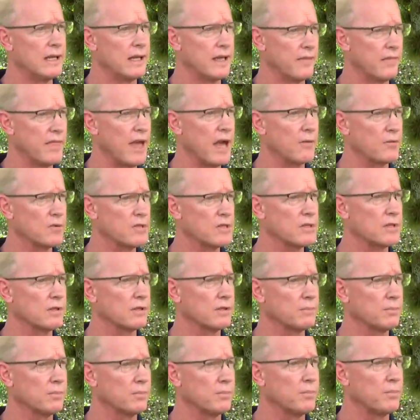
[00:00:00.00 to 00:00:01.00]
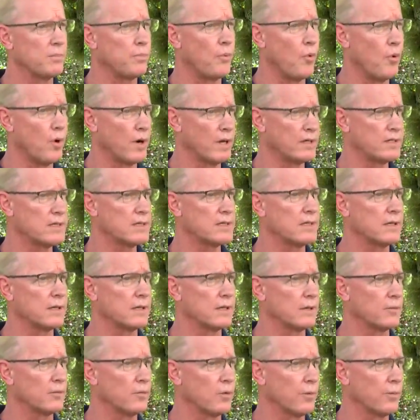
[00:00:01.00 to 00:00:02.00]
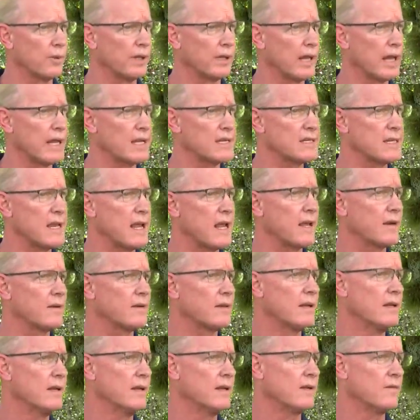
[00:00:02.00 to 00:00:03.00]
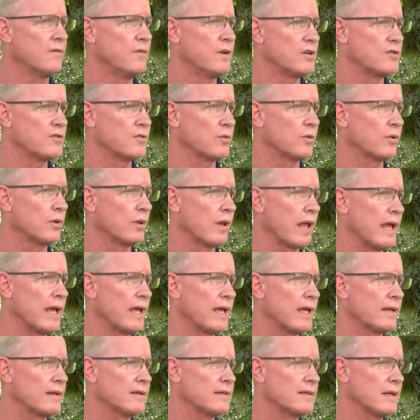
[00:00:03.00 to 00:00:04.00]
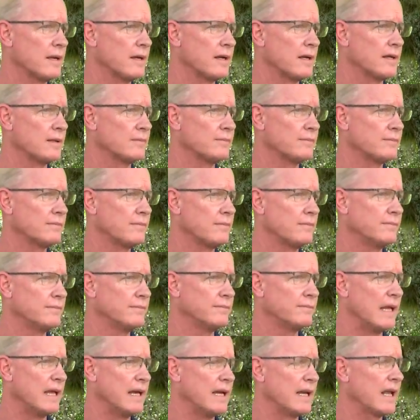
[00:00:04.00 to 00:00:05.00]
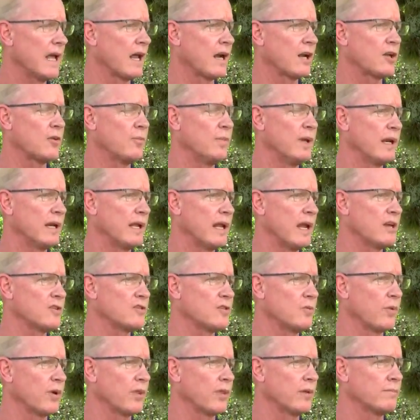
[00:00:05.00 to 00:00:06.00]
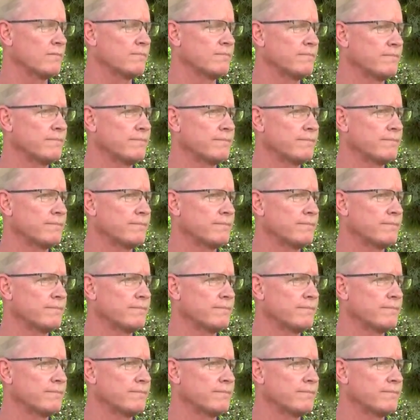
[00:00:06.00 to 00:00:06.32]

Uh, that was the point uh, where we last had visual and uh, any kind of communication with him.